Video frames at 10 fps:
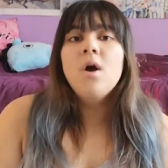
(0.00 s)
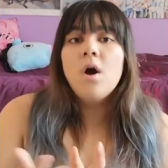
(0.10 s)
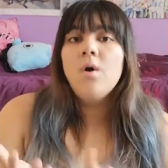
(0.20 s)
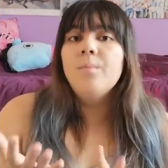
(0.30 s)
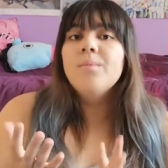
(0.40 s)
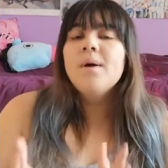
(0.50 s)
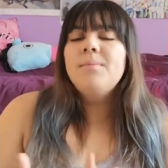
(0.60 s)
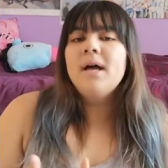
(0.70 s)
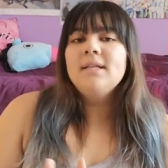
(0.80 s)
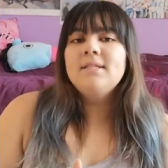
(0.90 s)
Oh,
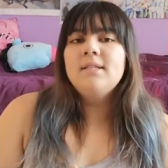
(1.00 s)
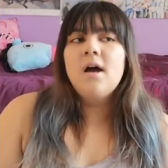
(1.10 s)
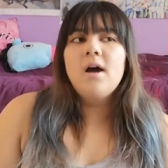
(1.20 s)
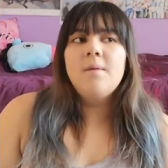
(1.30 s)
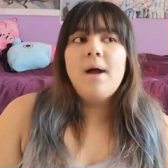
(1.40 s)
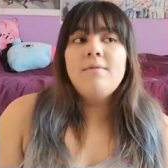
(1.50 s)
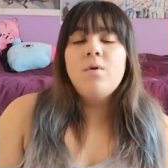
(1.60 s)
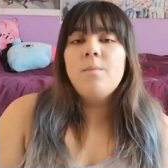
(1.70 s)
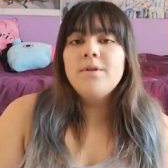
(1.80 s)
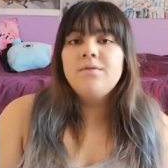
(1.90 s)
plus, um, I have a
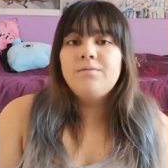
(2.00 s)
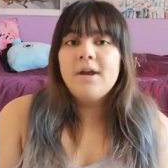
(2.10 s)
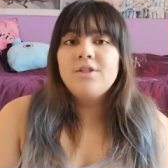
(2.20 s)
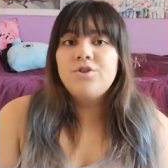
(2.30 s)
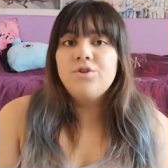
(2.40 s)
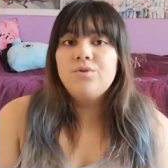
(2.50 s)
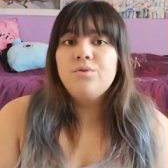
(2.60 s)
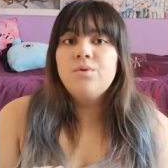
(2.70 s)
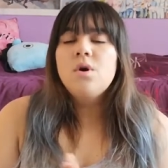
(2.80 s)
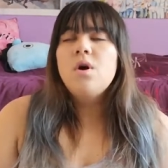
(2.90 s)
whole bunch of friends
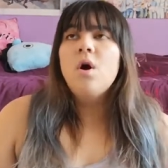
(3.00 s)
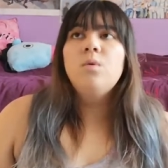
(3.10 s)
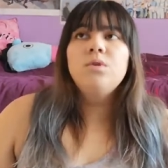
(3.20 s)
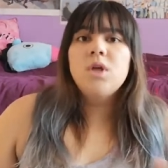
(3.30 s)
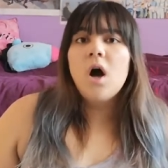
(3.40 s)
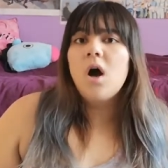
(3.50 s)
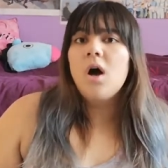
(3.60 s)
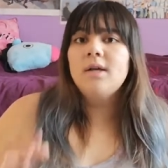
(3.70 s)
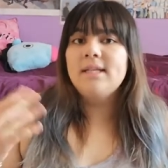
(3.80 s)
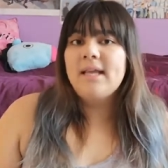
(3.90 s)
who own
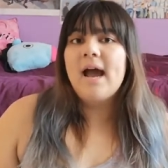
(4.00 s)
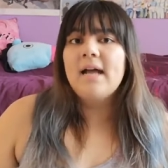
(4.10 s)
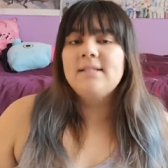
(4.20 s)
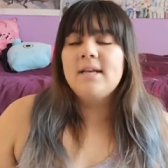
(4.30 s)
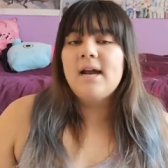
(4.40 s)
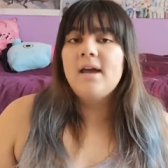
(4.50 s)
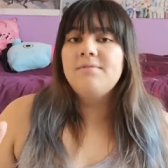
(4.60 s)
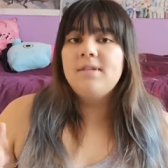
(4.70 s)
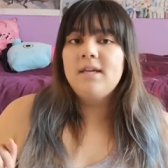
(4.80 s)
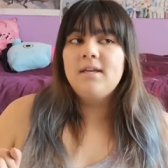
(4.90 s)
dogs and cats, and I
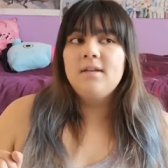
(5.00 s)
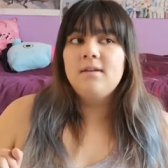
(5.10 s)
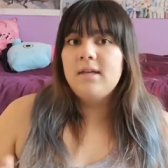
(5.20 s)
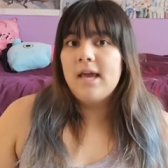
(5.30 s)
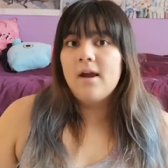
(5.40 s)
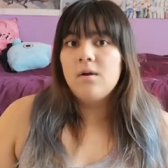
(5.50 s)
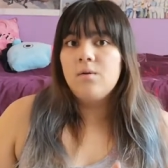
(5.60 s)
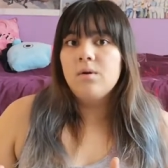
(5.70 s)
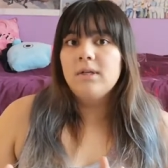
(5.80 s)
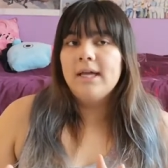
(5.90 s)
have taken care
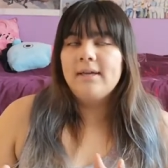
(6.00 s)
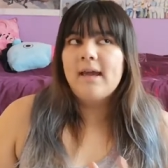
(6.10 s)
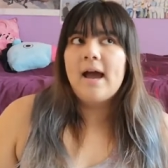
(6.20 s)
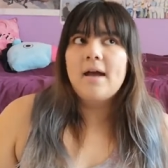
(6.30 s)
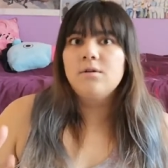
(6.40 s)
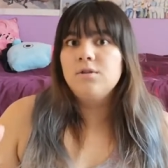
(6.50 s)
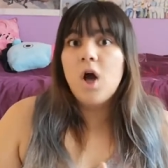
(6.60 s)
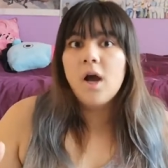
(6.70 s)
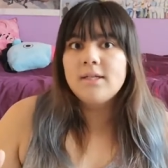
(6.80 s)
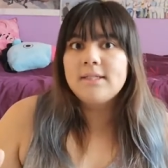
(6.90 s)
or like cat or
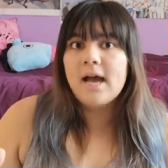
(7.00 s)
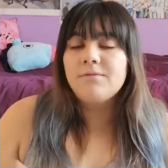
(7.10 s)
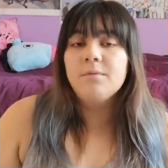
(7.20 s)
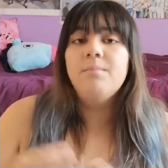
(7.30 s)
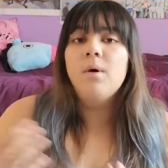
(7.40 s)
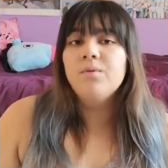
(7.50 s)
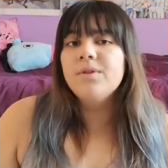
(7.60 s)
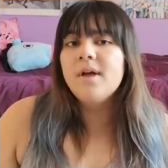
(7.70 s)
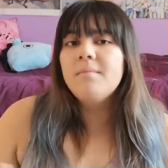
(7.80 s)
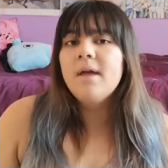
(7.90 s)
dog sat for both
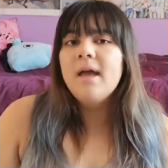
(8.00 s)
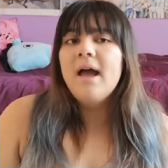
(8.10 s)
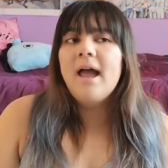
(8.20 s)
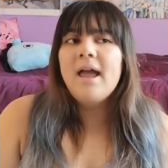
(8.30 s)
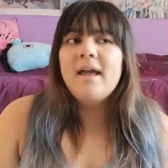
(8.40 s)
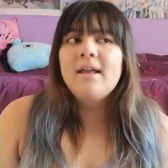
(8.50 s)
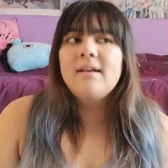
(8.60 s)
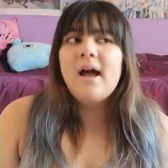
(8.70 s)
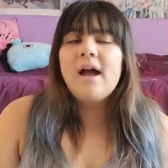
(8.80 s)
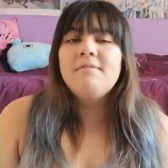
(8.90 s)
of them,
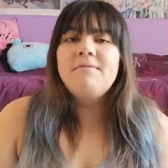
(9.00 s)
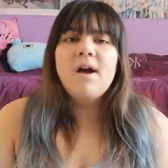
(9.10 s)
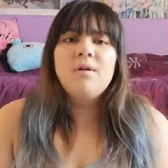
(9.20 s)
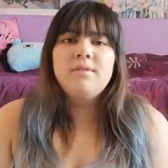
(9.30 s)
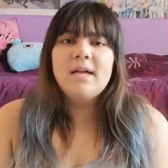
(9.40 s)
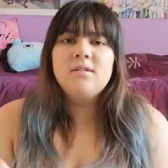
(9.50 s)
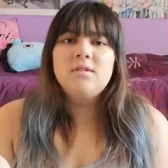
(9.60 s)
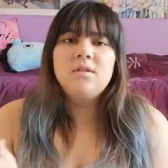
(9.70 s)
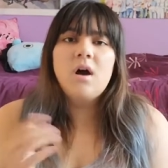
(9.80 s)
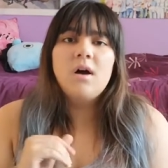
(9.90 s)
and I found that
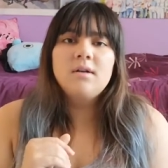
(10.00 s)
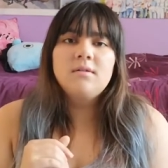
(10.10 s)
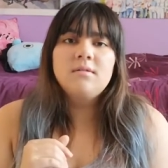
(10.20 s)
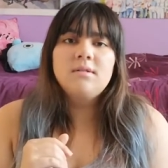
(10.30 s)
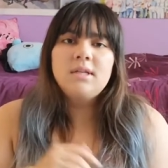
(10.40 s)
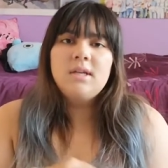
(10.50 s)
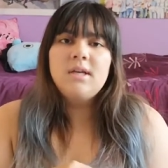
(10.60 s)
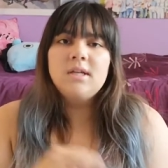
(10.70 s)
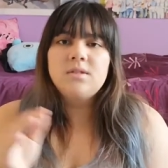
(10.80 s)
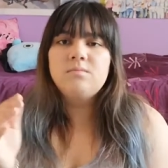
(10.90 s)
dog sitting
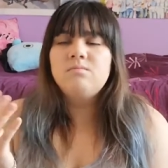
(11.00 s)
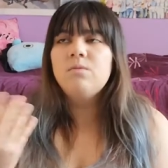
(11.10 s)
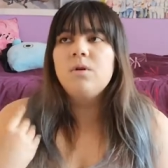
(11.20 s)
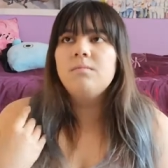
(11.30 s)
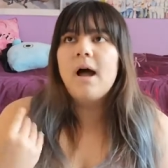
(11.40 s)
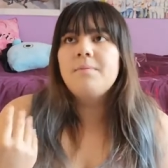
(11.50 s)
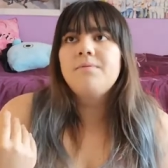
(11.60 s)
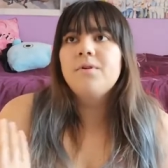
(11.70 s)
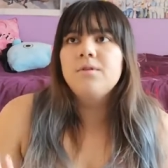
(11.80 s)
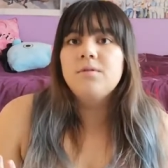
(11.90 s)
is, well, I
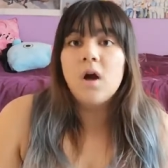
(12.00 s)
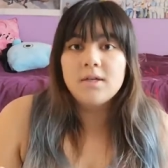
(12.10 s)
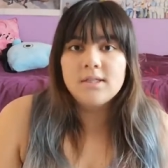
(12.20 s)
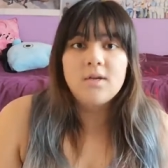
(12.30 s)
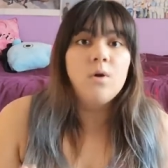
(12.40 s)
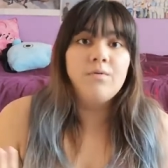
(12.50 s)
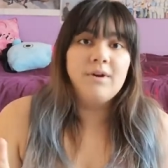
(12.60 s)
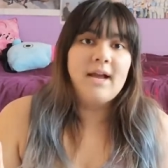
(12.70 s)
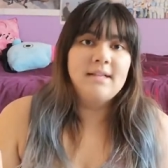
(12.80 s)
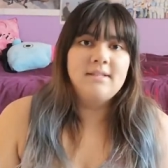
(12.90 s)
prefer dog sitting over
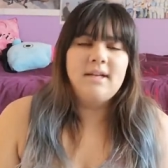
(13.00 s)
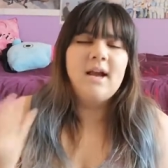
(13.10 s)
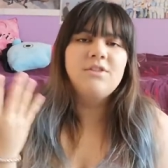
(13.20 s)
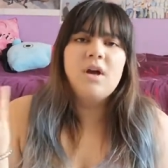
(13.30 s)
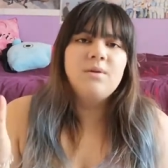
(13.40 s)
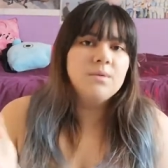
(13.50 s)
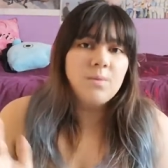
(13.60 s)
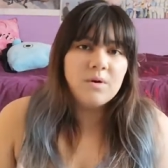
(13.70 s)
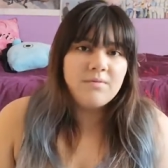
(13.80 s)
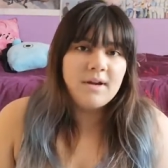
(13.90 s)
cat sitting. I thought it was
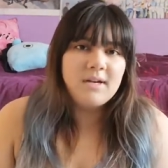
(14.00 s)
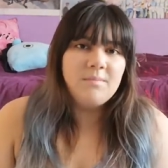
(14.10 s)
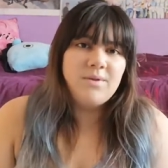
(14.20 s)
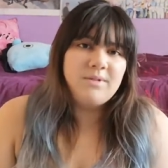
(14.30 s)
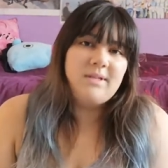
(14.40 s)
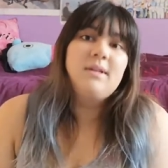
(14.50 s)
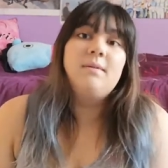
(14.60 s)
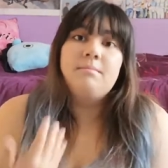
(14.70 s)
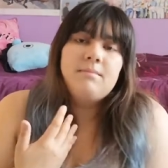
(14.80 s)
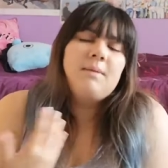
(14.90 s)
more fun and amusing,
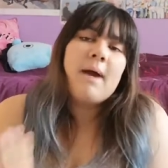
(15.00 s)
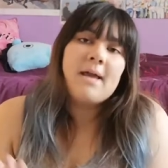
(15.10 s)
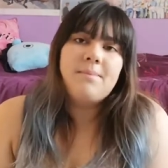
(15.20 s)
in, in my